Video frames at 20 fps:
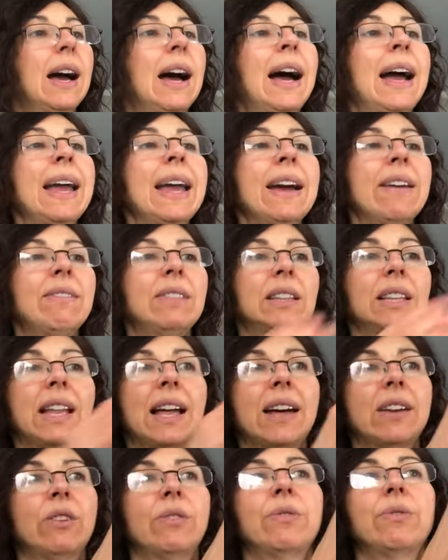I have a
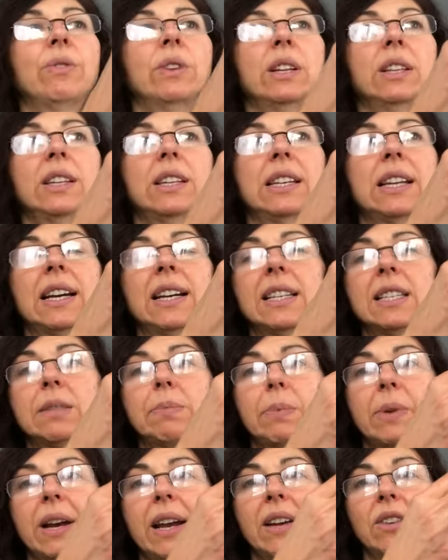lot of really nice
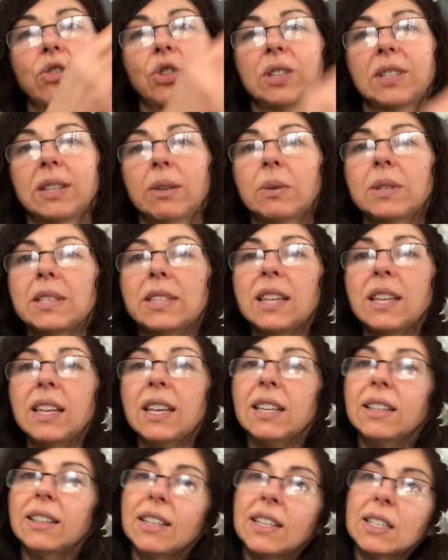branches. I was
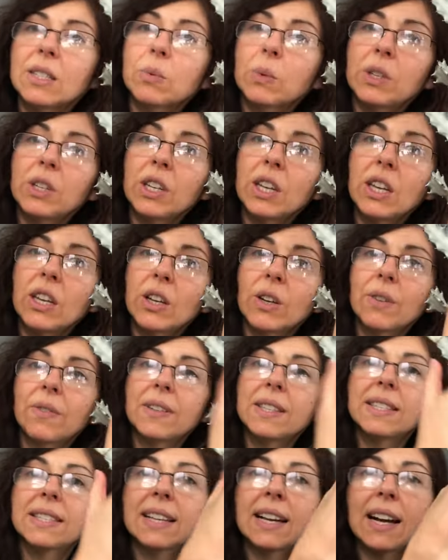thinking this one here, if
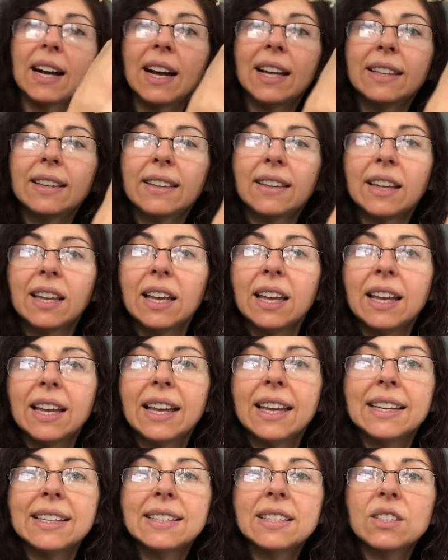it's cut,
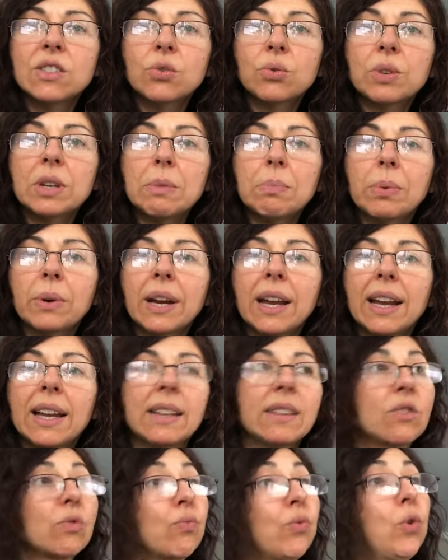has three
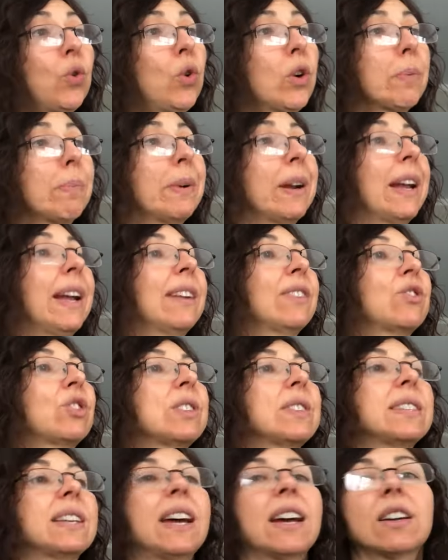branches, four
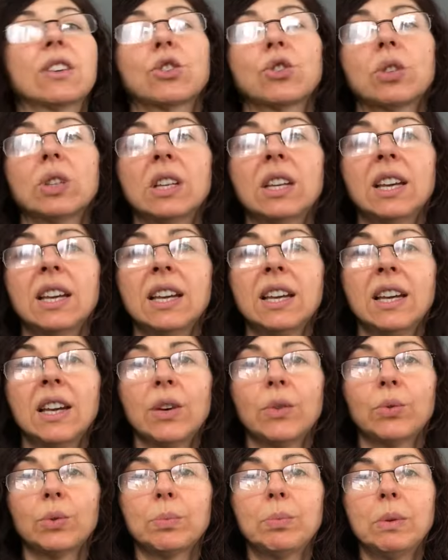branches actually,
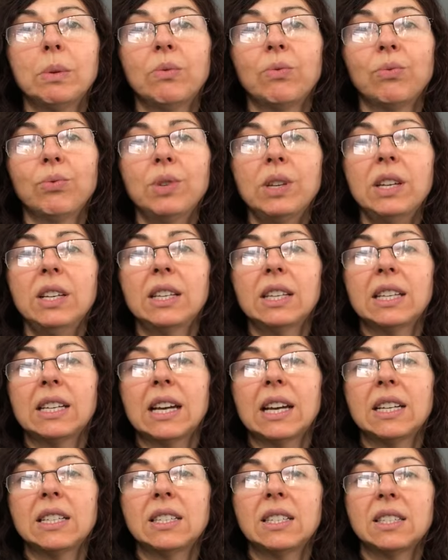would be really
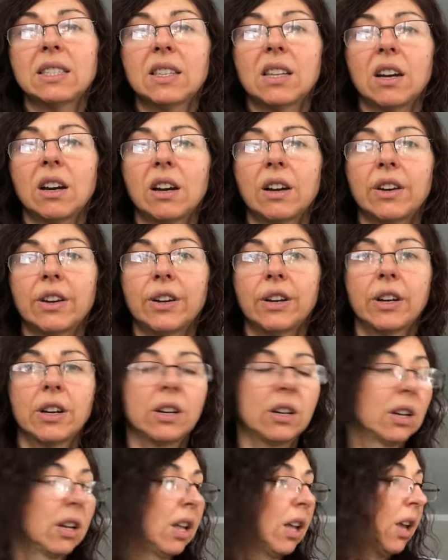nice
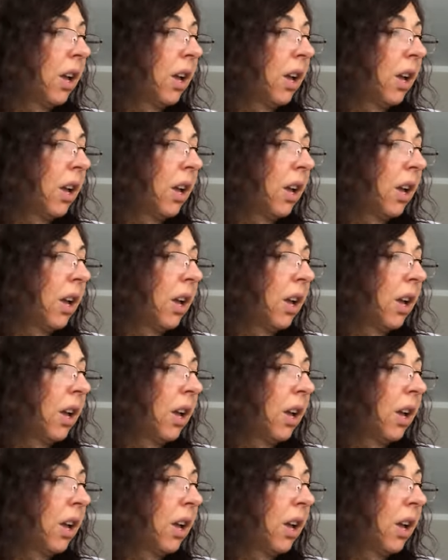starter.